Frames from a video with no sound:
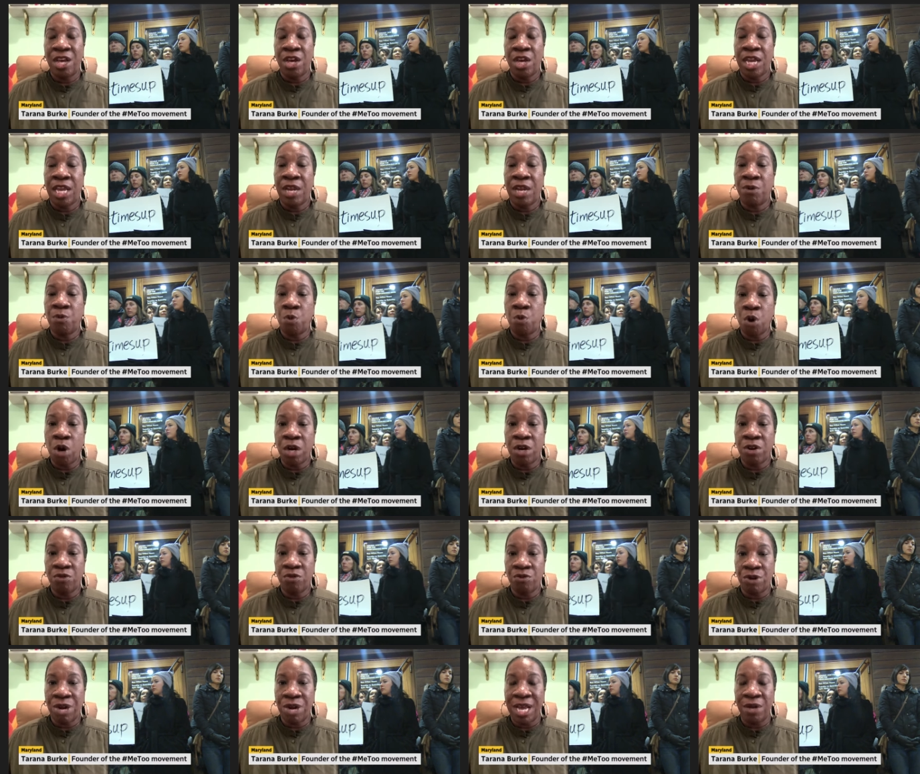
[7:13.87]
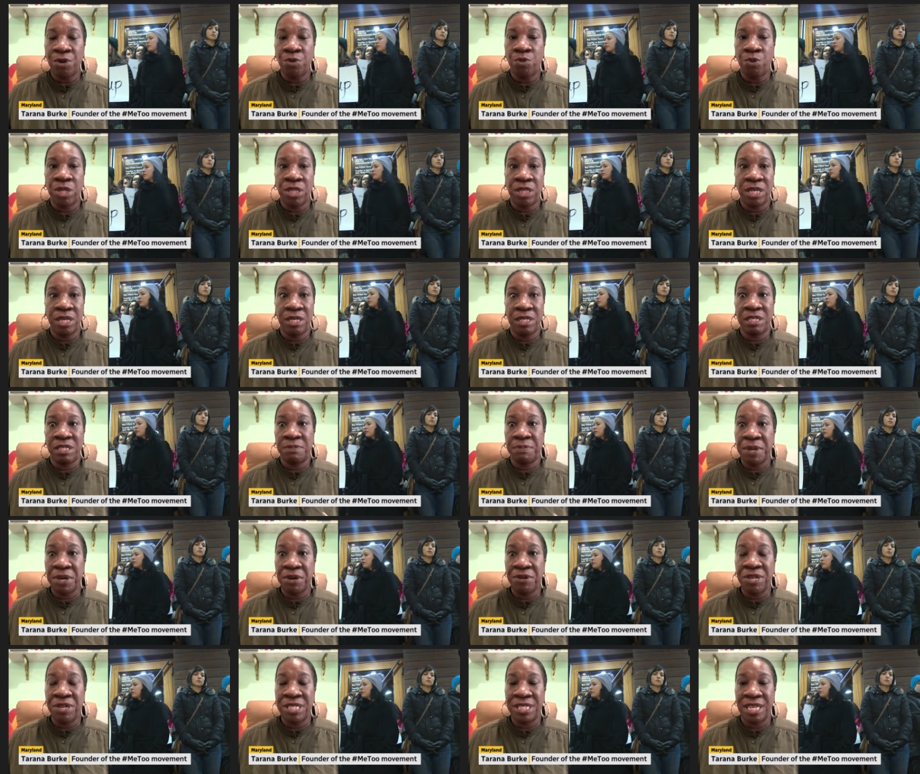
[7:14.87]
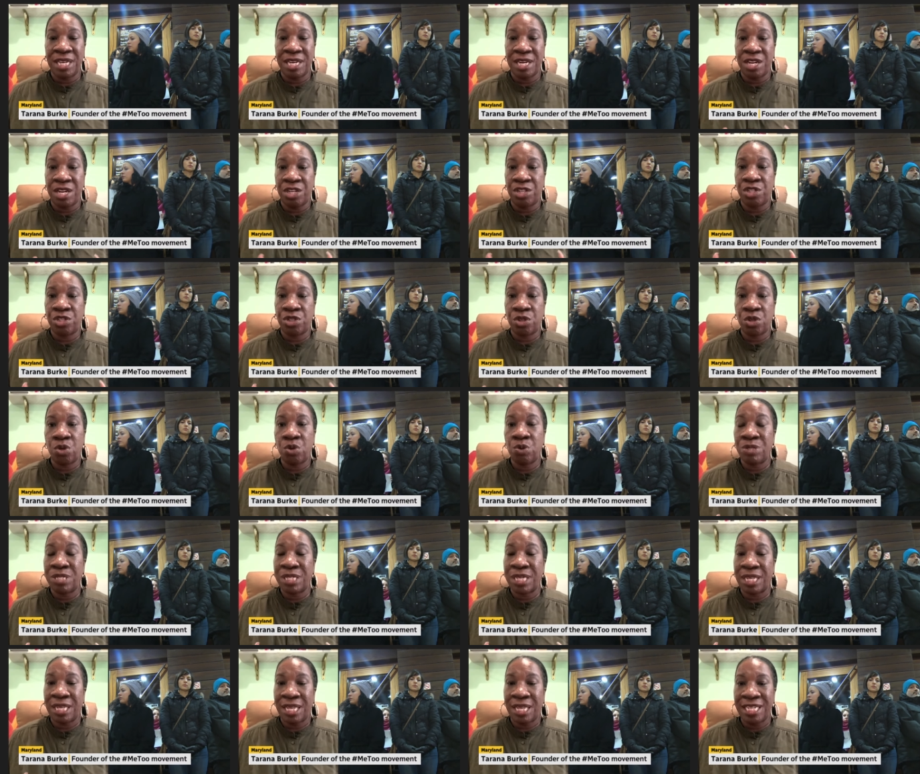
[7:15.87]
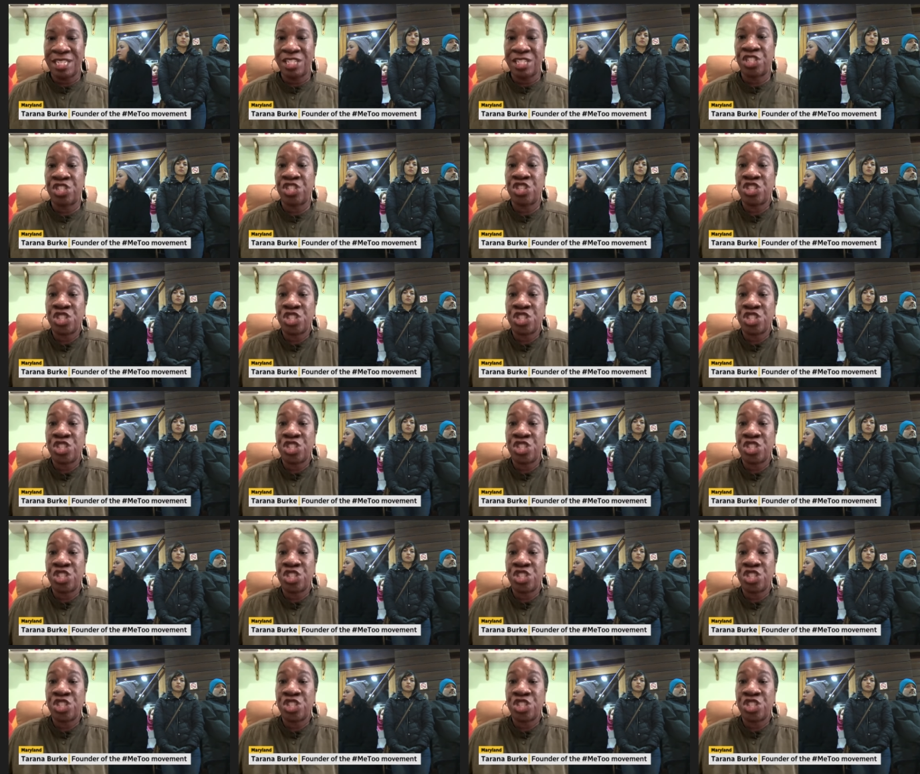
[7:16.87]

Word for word: can walk around with their spirits and their souls cleansed,